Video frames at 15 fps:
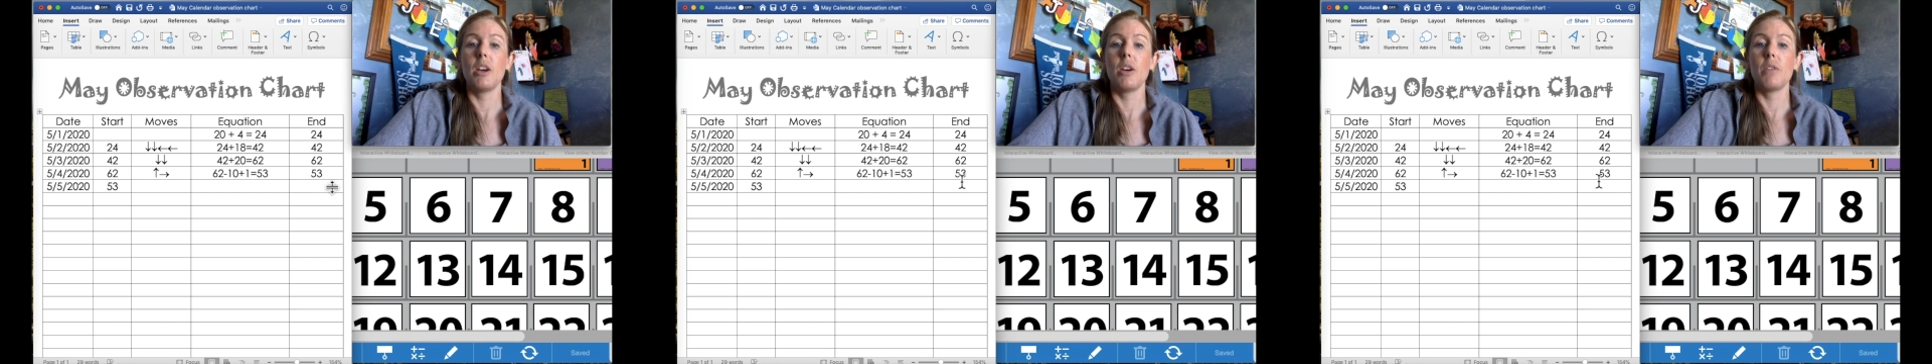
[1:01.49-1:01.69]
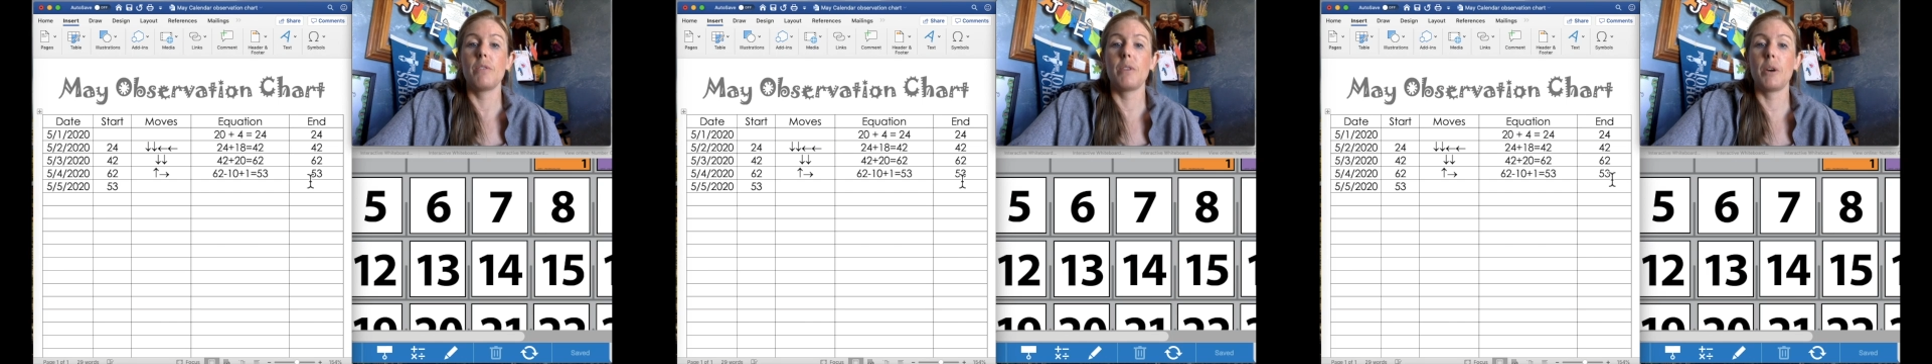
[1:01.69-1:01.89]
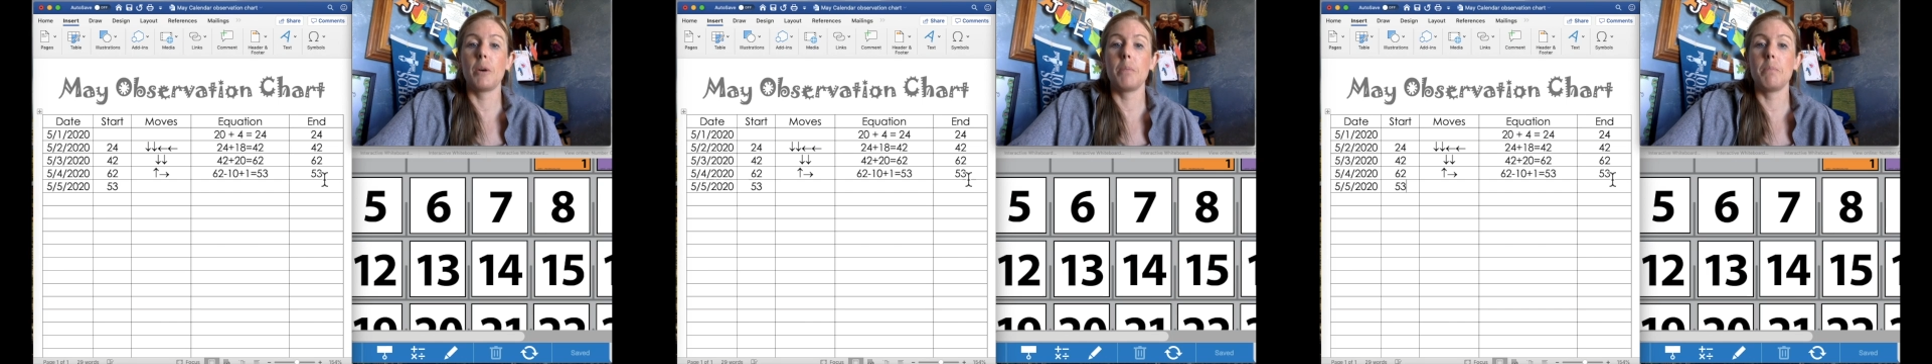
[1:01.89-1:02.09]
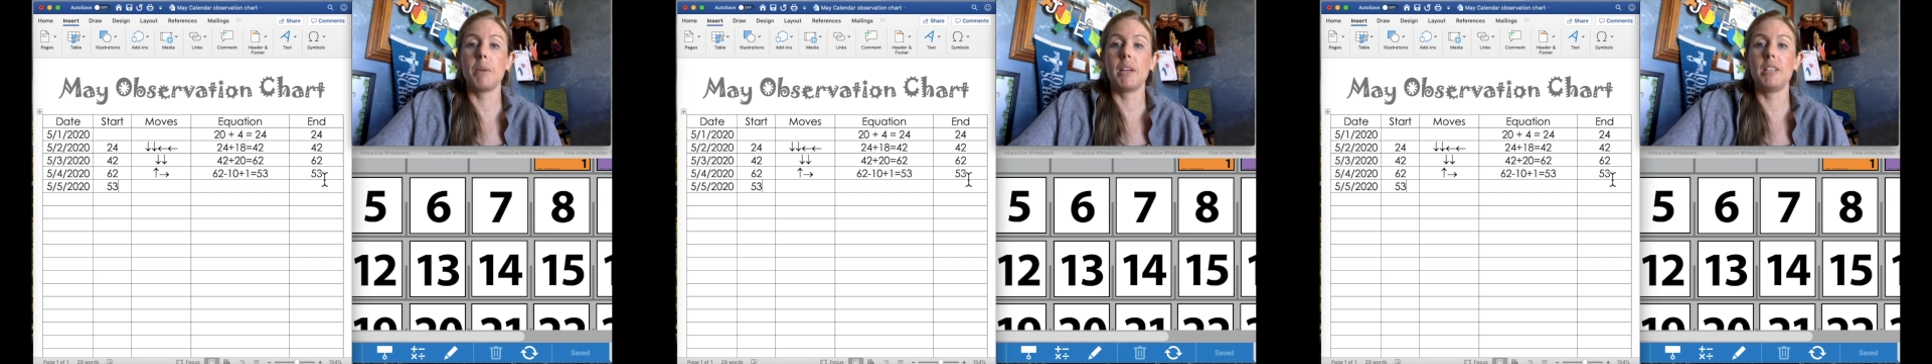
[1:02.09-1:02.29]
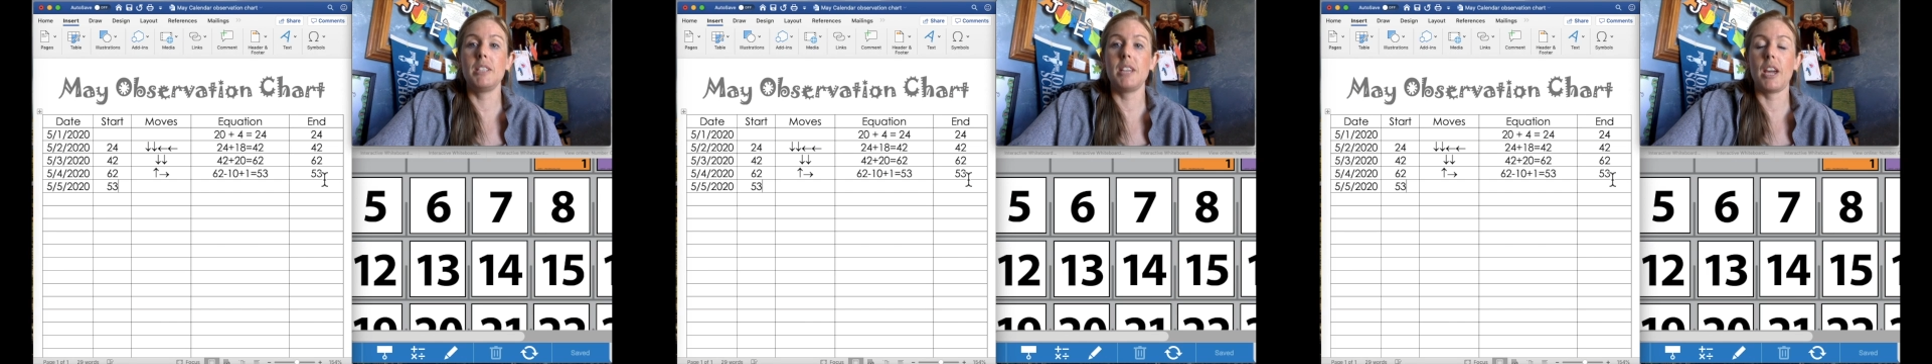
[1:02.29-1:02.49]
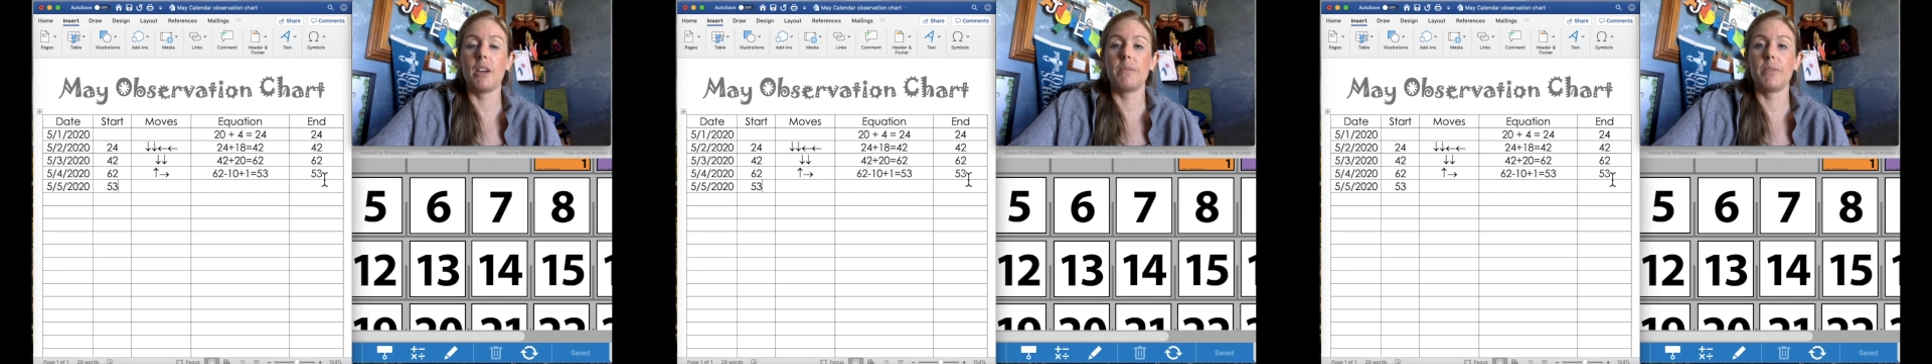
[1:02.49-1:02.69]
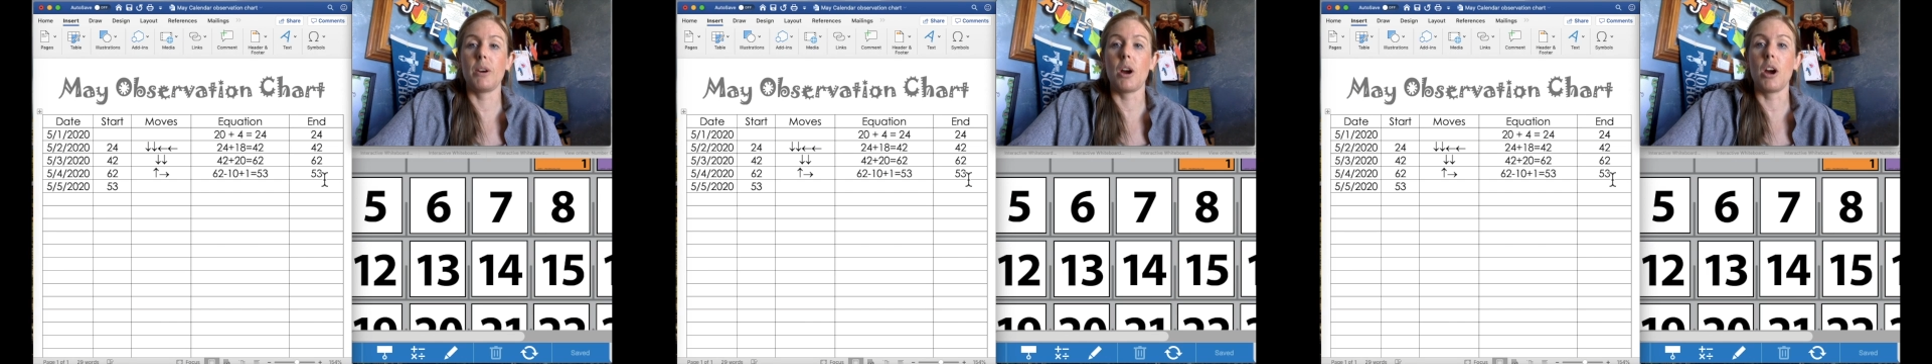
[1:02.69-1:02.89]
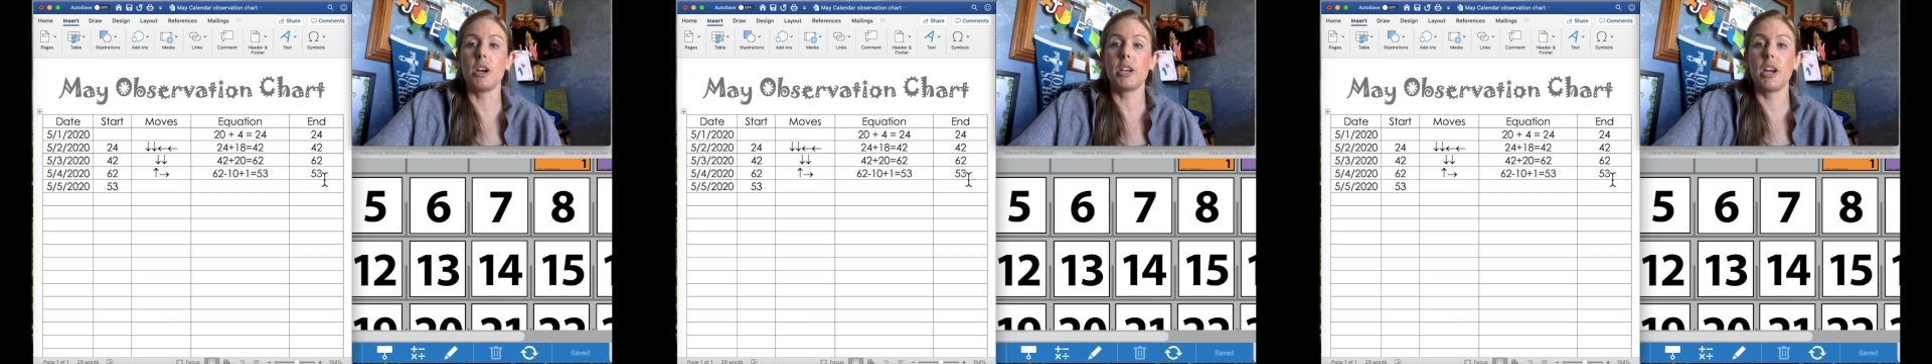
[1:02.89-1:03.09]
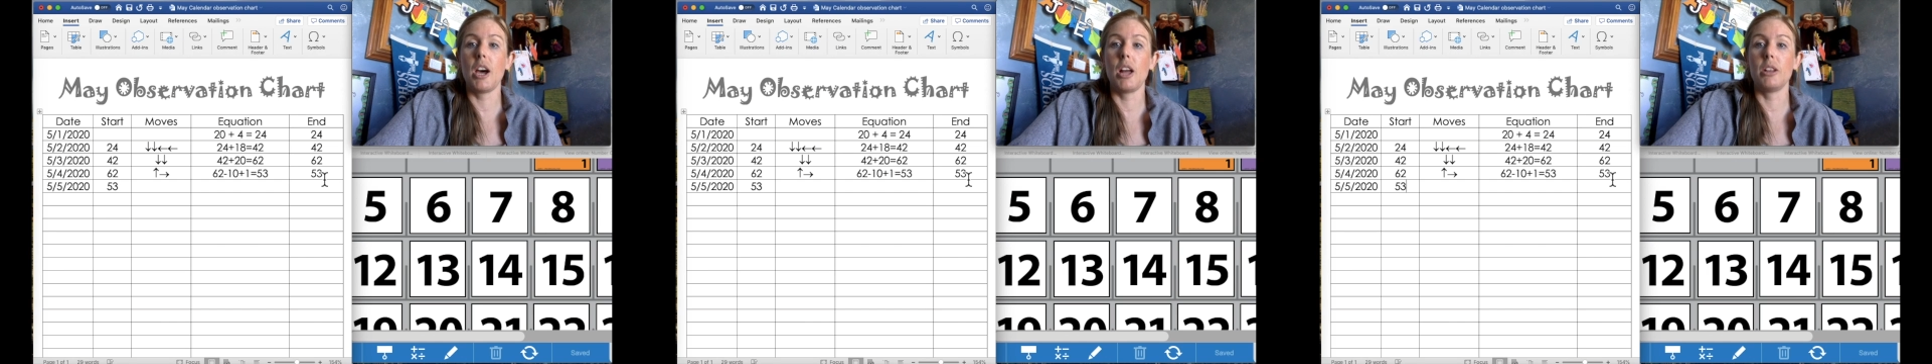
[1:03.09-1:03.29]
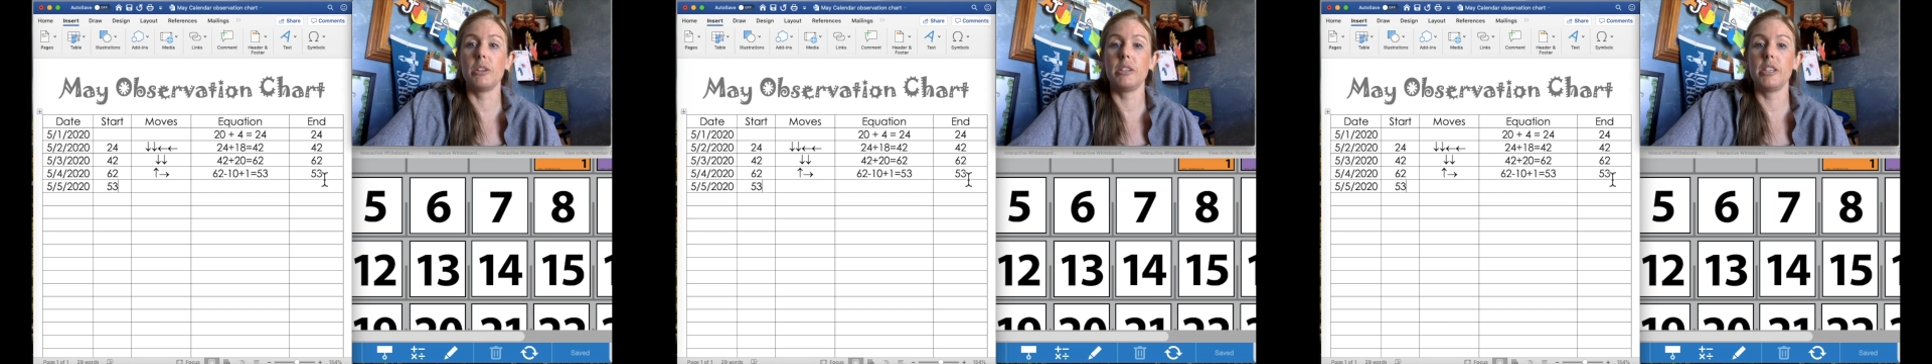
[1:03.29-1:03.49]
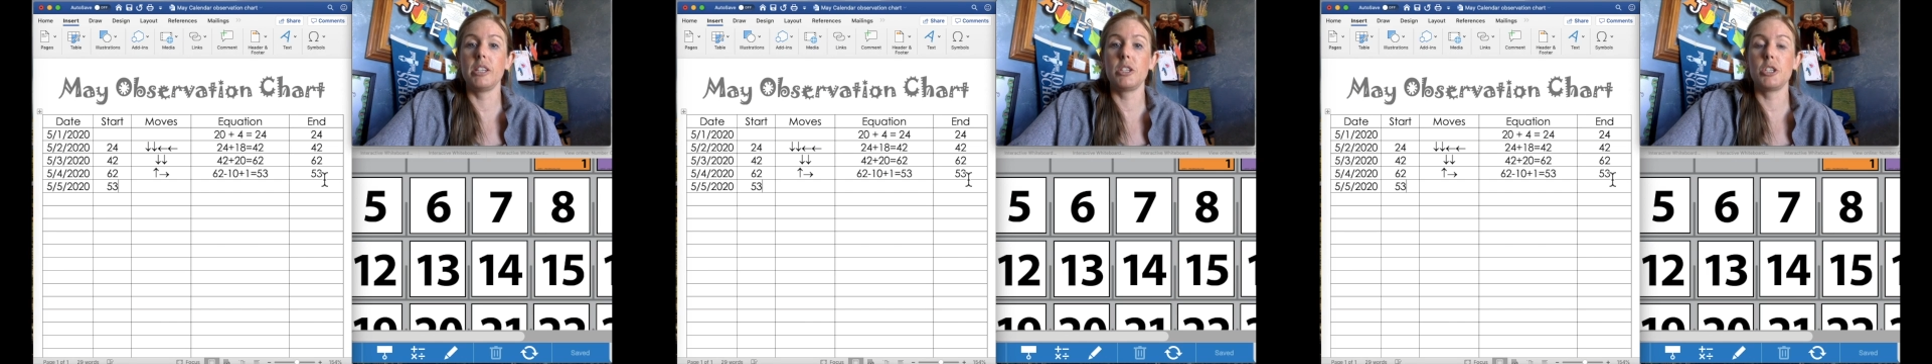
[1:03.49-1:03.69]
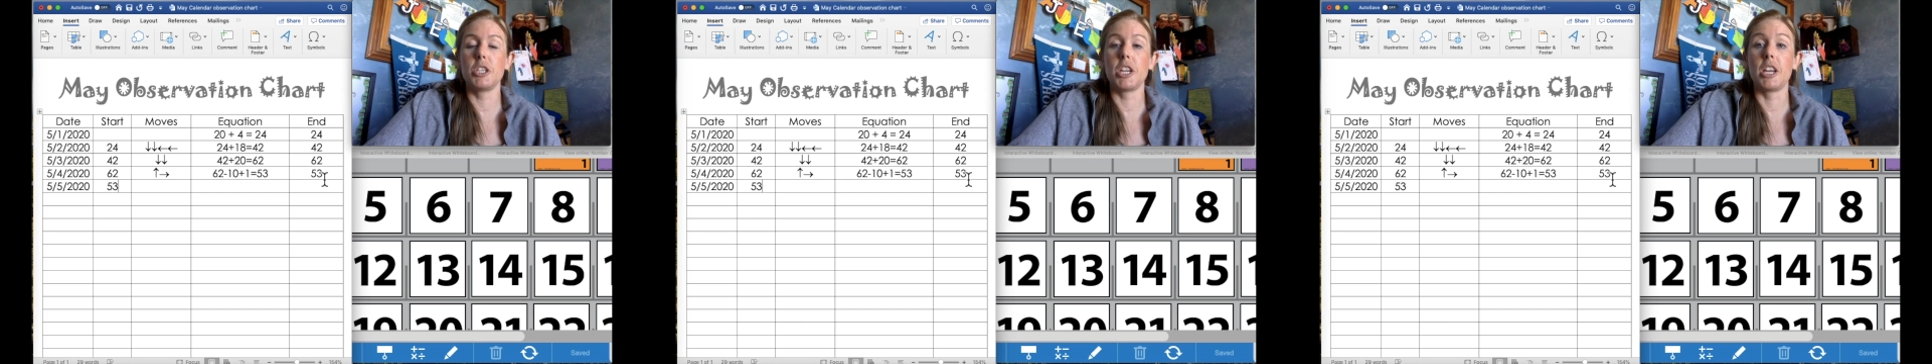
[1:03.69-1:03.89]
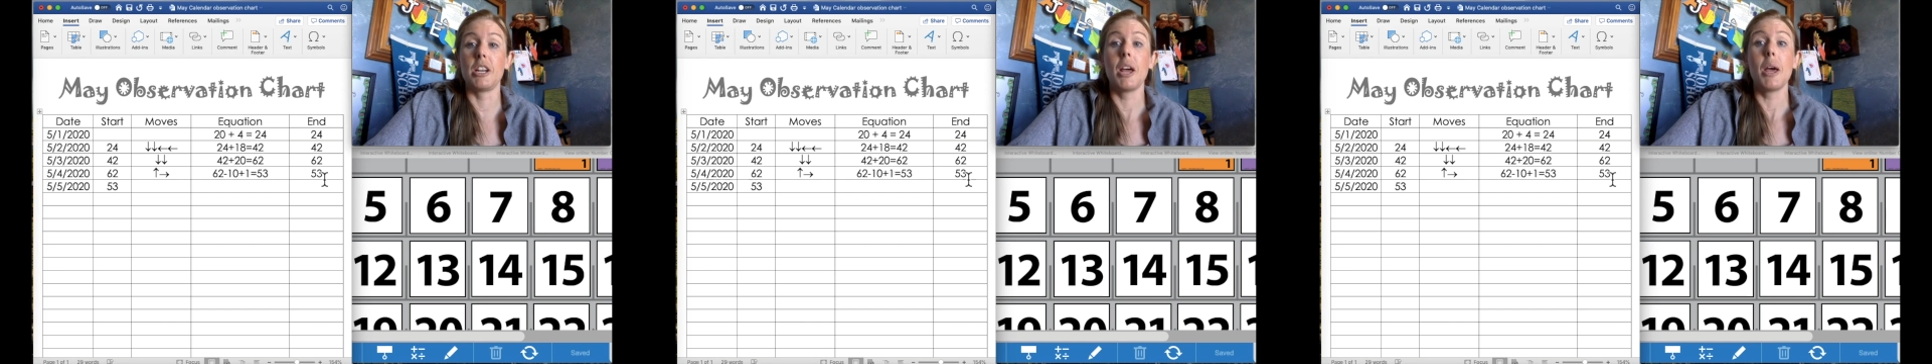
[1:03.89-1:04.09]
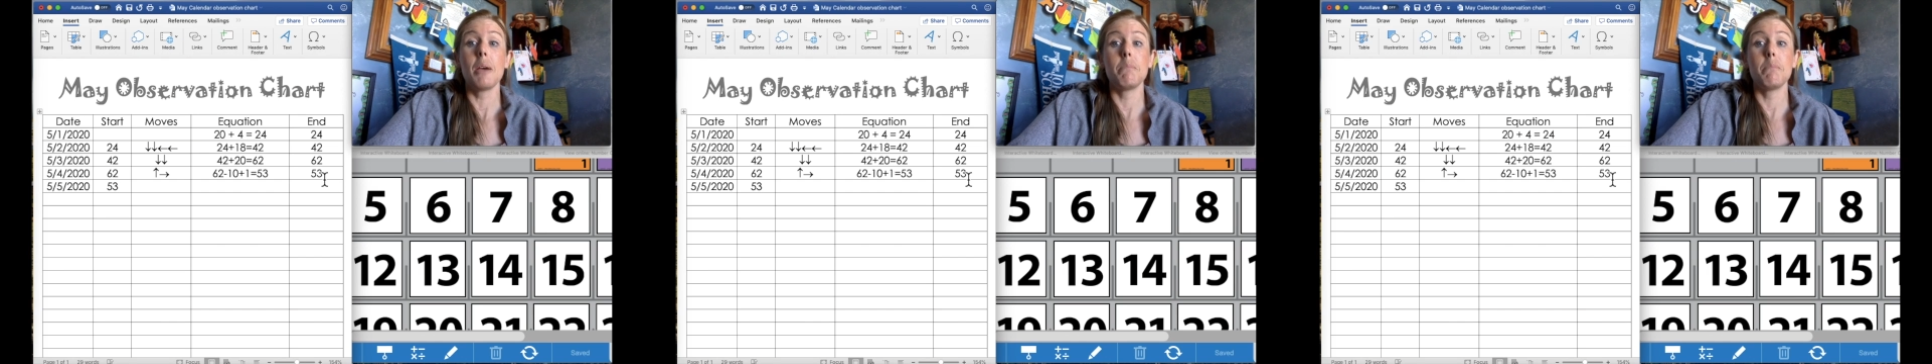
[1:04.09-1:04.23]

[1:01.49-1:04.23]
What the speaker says: For Monday, for our coloring sheet,